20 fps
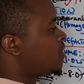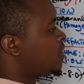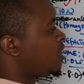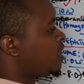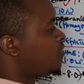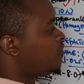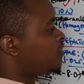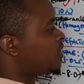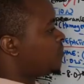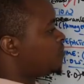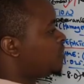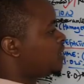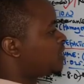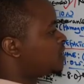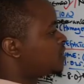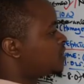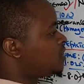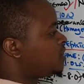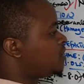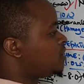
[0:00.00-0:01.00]
After
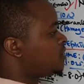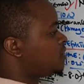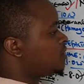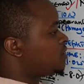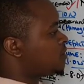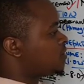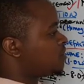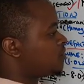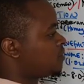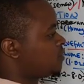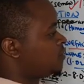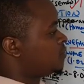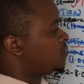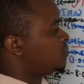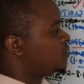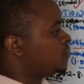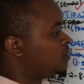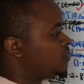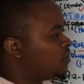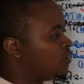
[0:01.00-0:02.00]
mixing,
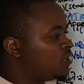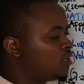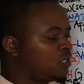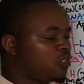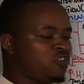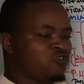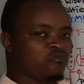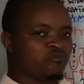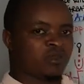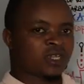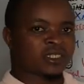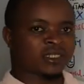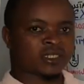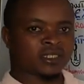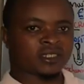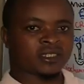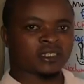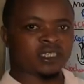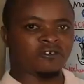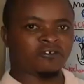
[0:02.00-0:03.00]
you mix
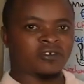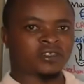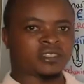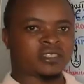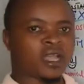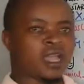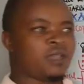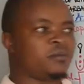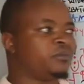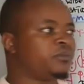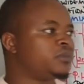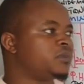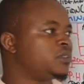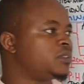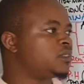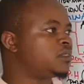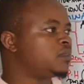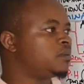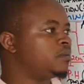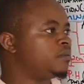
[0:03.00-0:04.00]
several
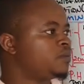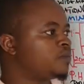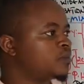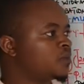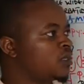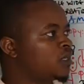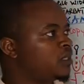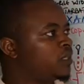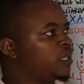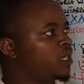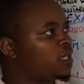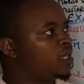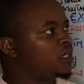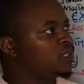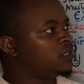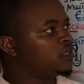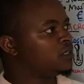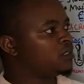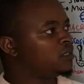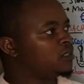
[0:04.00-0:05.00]
times.
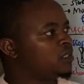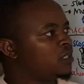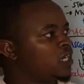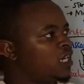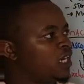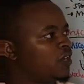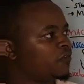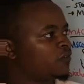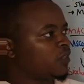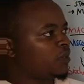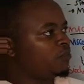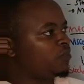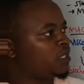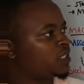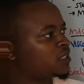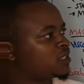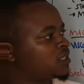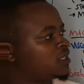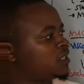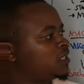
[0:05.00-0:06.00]
Then after
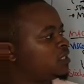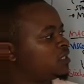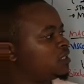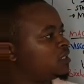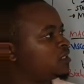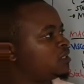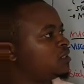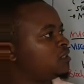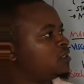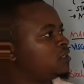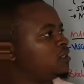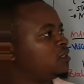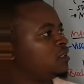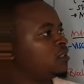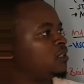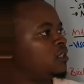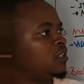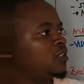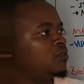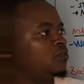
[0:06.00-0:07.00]
mixing,
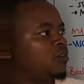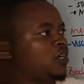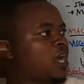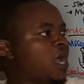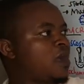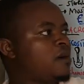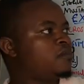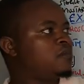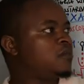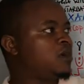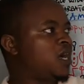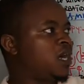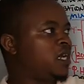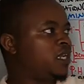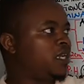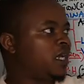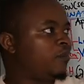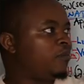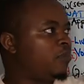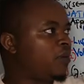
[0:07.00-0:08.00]
you come
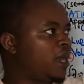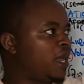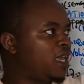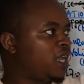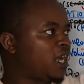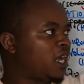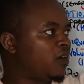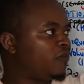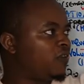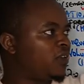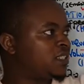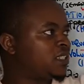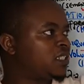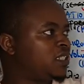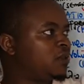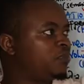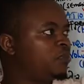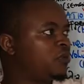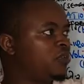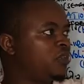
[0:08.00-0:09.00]
and apply a cover
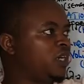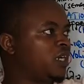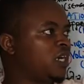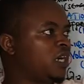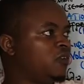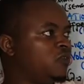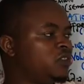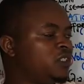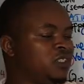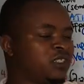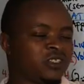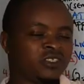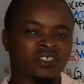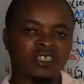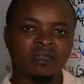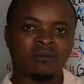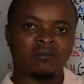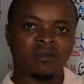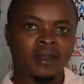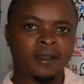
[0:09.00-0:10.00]
slip on the counting
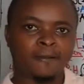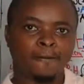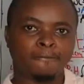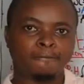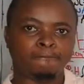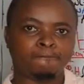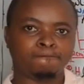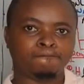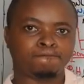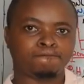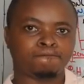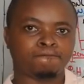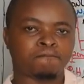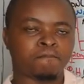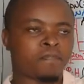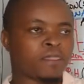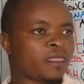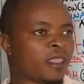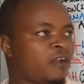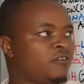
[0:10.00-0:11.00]
chamber.
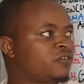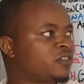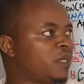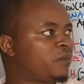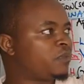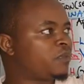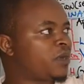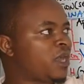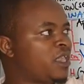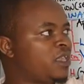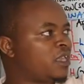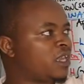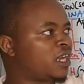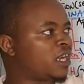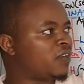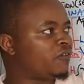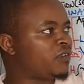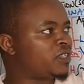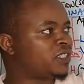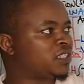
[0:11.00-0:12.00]
After applying a
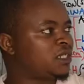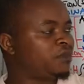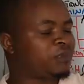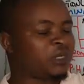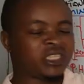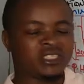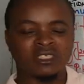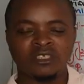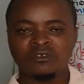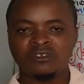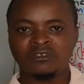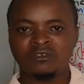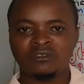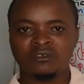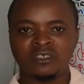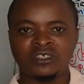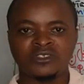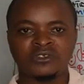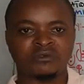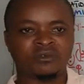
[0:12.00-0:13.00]
cover slip until
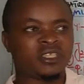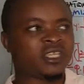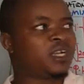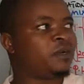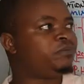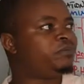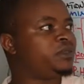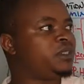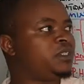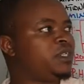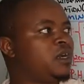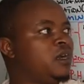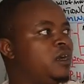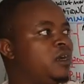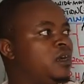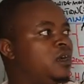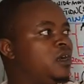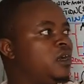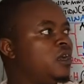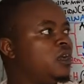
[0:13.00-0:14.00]
Newton's ring appear,
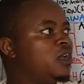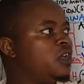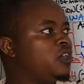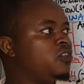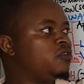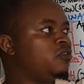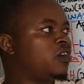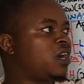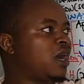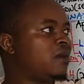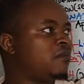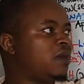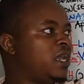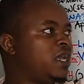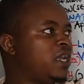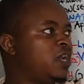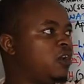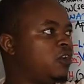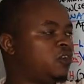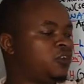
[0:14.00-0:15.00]
you come
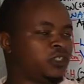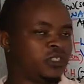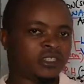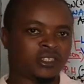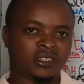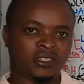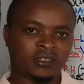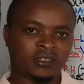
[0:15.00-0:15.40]
and load